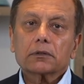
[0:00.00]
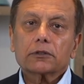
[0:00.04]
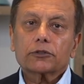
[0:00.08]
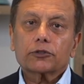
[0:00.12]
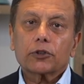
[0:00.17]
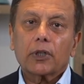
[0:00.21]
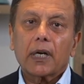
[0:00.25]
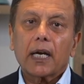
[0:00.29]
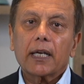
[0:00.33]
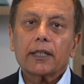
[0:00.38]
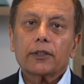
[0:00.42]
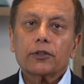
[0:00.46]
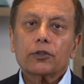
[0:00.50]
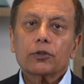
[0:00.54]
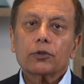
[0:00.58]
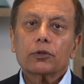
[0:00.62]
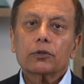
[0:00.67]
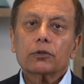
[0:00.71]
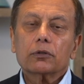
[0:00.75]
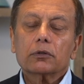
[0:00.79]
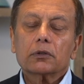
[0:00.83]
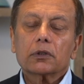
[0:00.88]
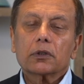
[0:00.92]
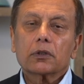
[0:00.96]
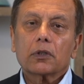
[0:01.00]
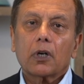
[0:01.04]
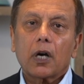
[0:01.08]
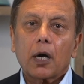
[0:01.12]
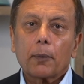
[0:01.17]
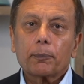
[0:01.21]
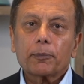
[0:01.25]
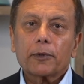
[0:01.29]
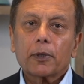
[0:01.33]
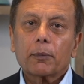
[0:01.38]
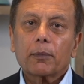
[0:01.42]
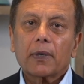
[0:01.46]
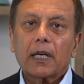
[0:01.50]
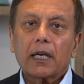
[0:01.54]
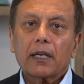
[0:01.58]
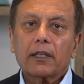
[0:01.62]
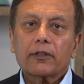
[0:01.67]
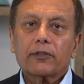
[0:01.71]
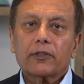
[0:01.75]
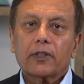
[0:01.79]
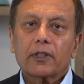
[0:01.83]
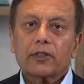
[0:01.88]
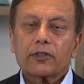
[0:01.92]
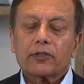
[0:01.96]
try to
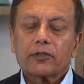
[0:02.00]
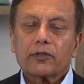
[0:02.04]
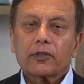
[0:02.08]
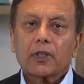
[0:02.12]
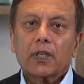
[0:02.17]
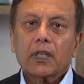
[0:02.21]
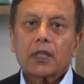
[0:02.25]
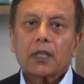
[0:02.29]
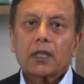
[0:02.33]
optimize this